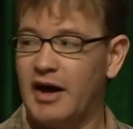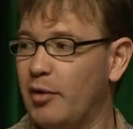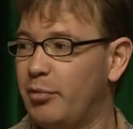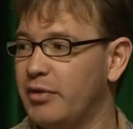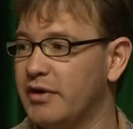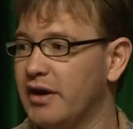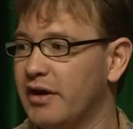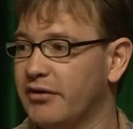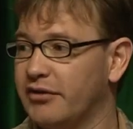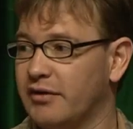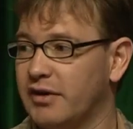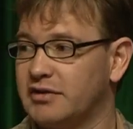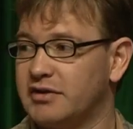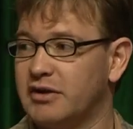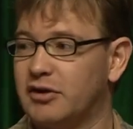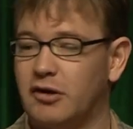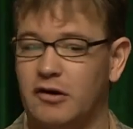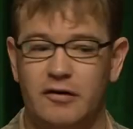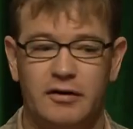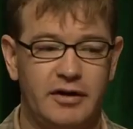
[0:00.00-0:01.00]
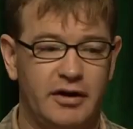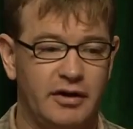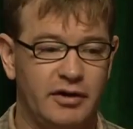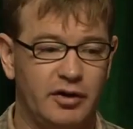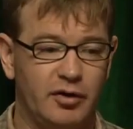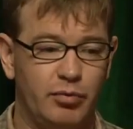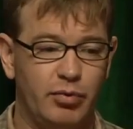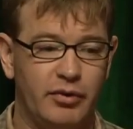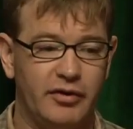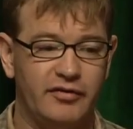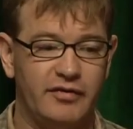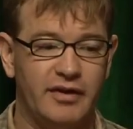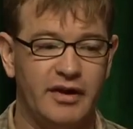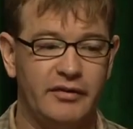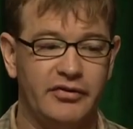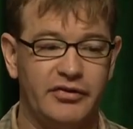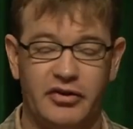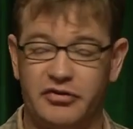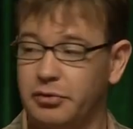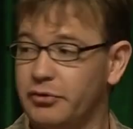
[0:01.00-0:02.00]
IPS are actually correlated at
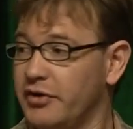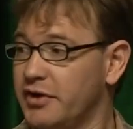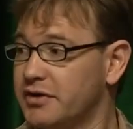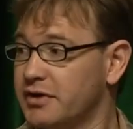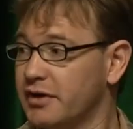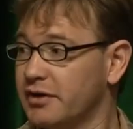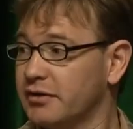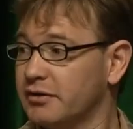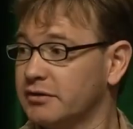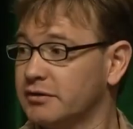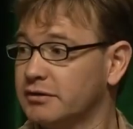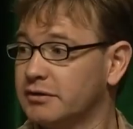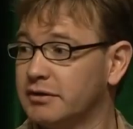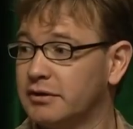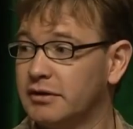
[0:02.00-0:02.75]
0.56 with each other.